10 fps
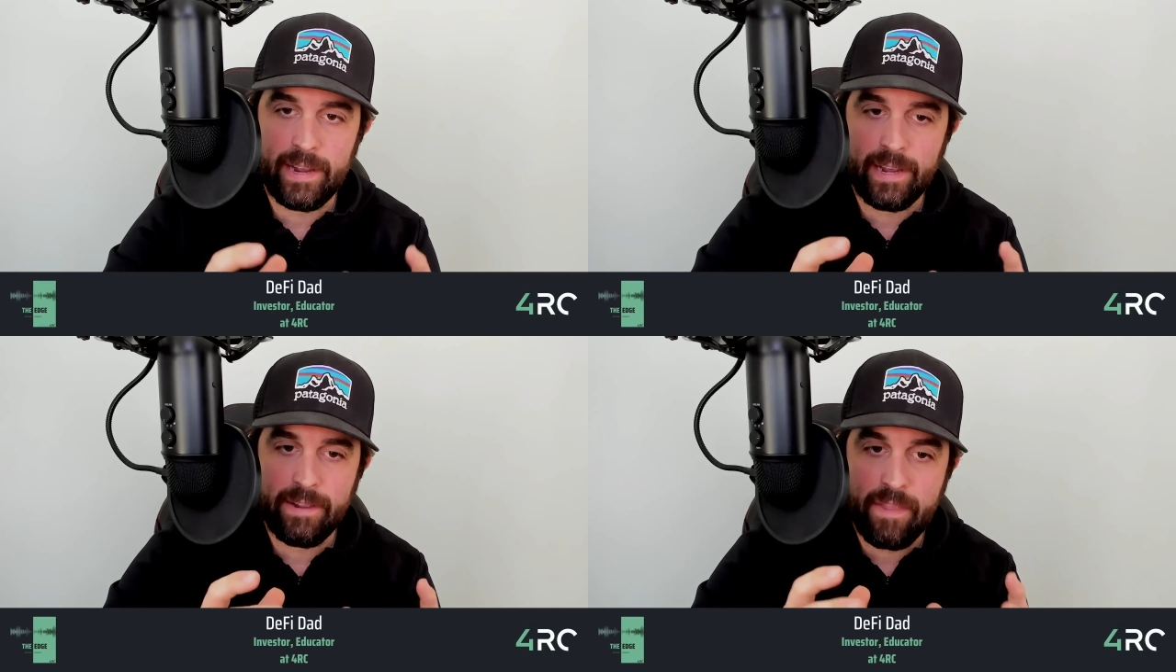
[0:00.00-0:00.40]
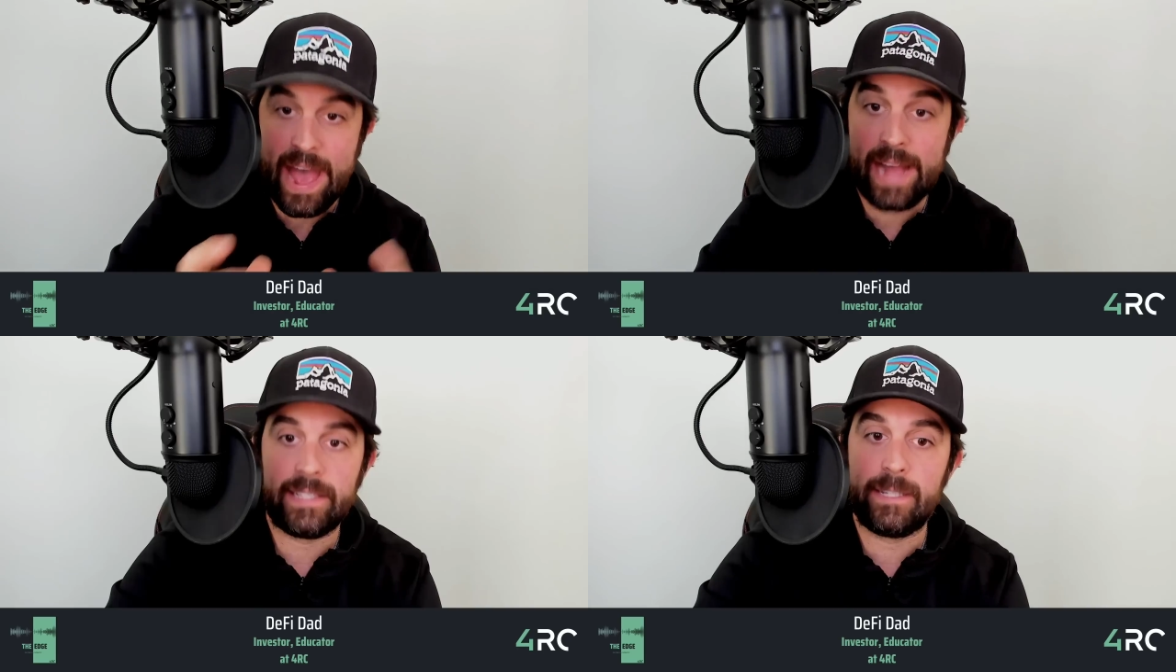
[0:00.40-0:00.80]

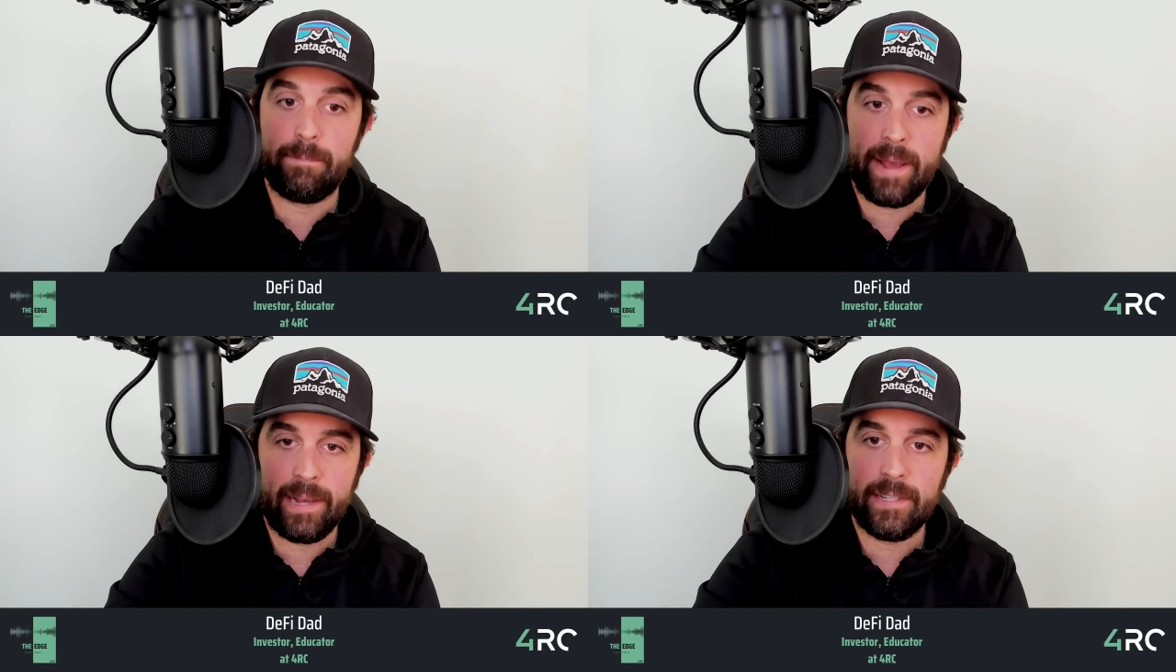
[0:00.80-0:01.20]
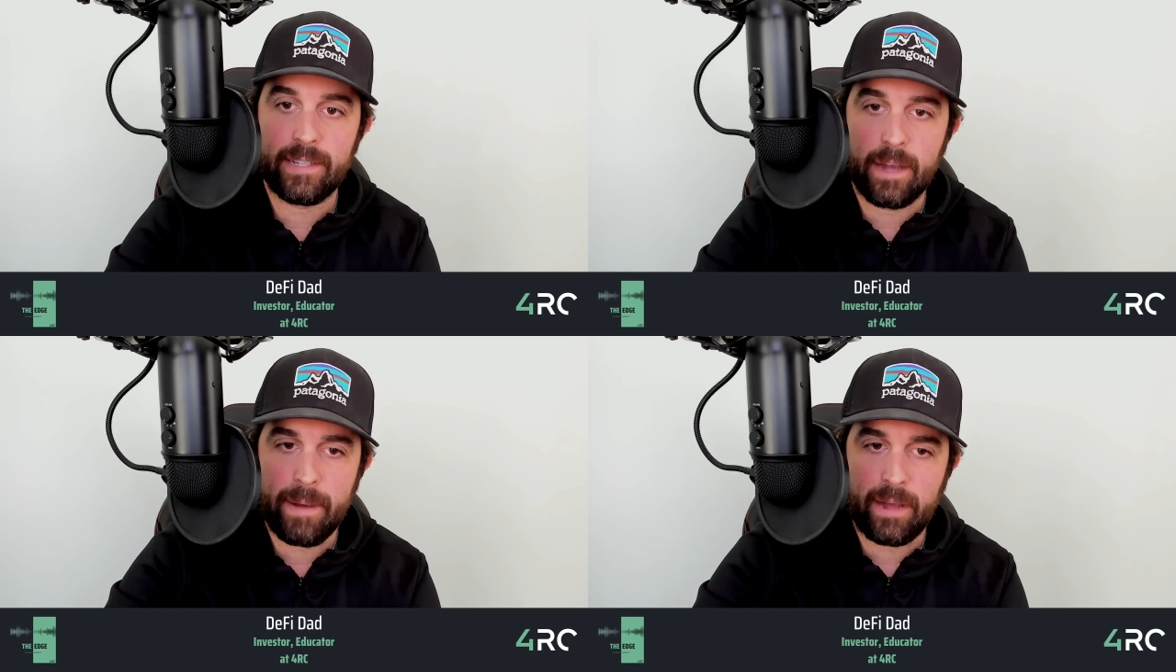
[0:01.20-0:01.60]
that space
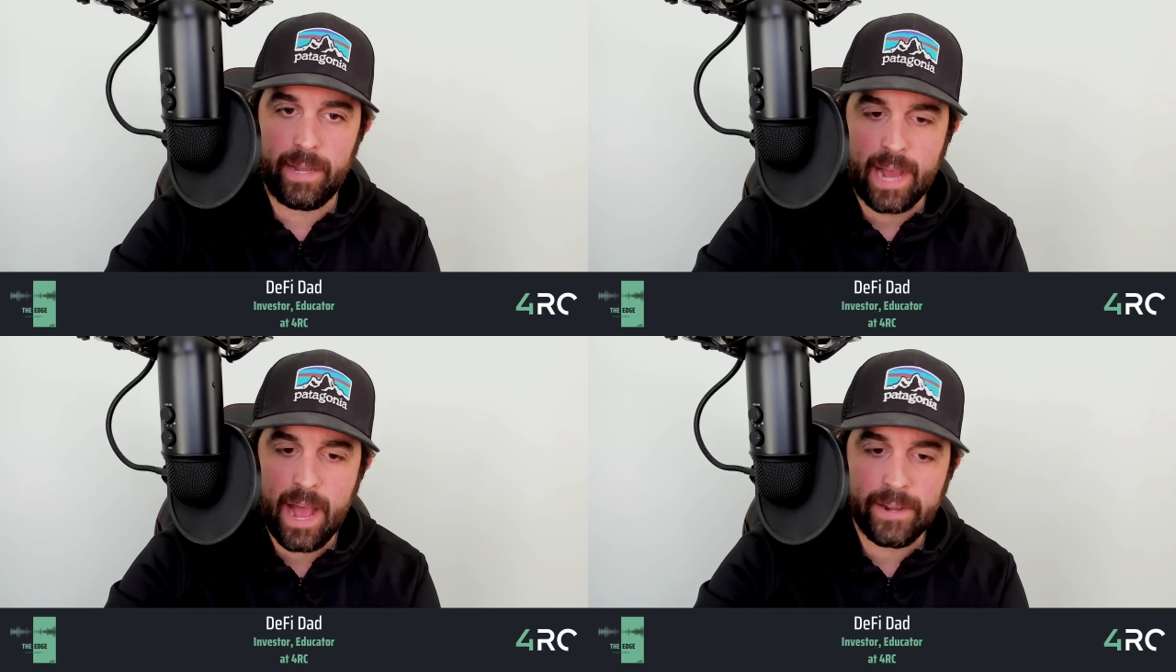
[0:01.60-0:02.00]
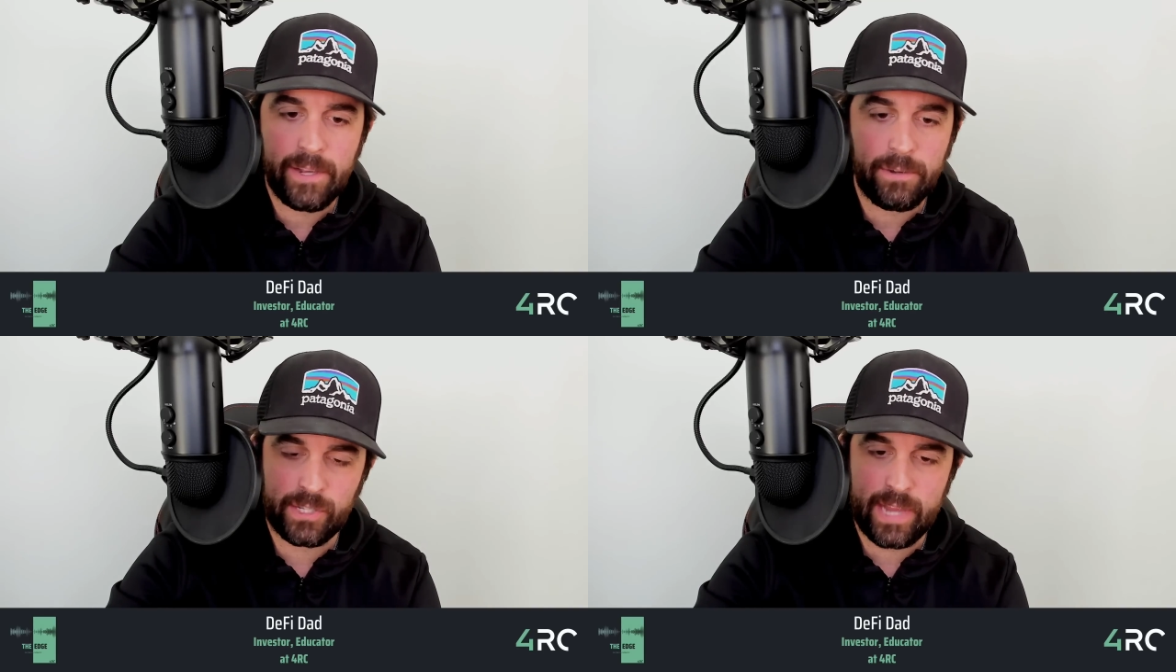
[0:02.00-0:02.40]
about how do
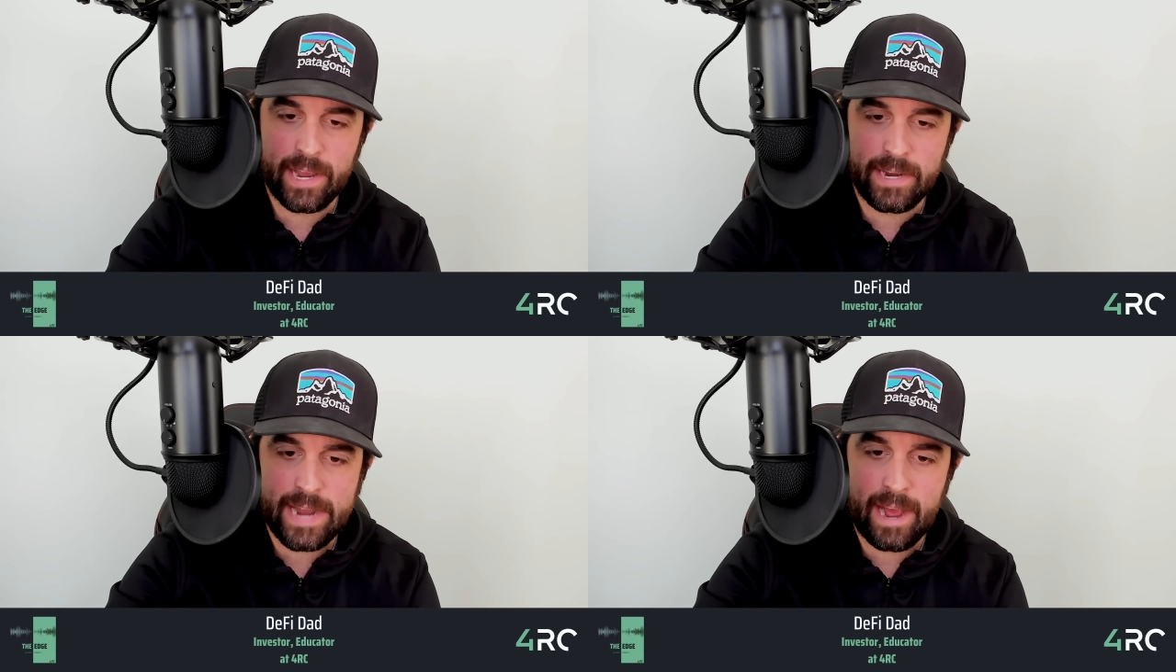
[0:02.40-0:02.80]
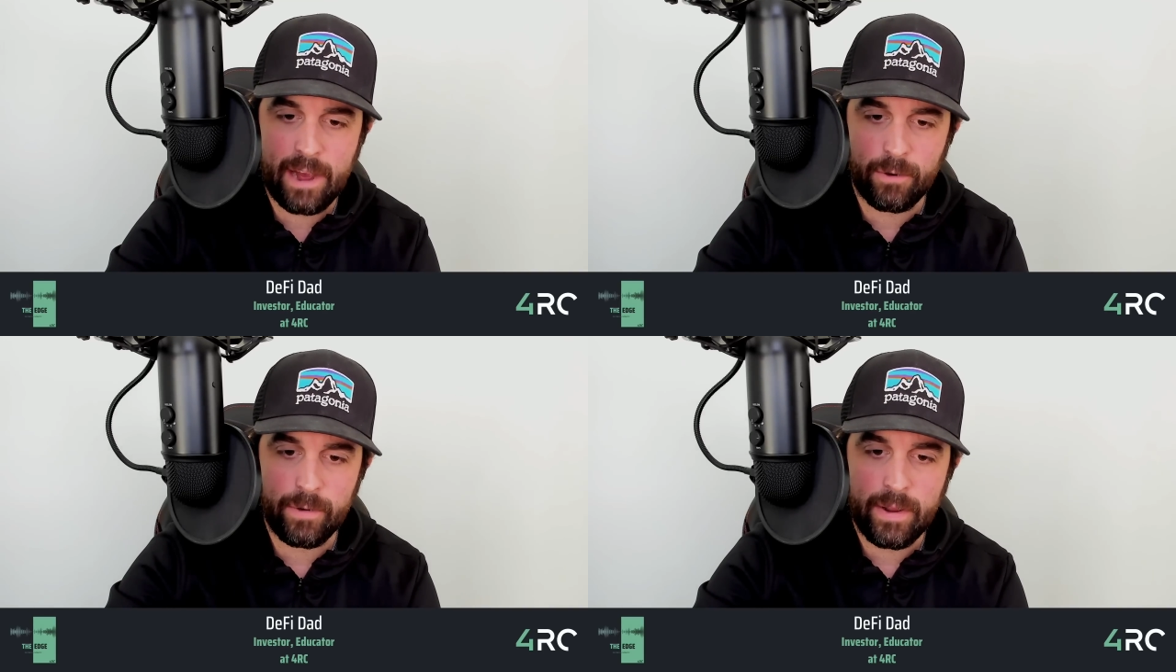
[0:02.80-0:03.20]
you stand out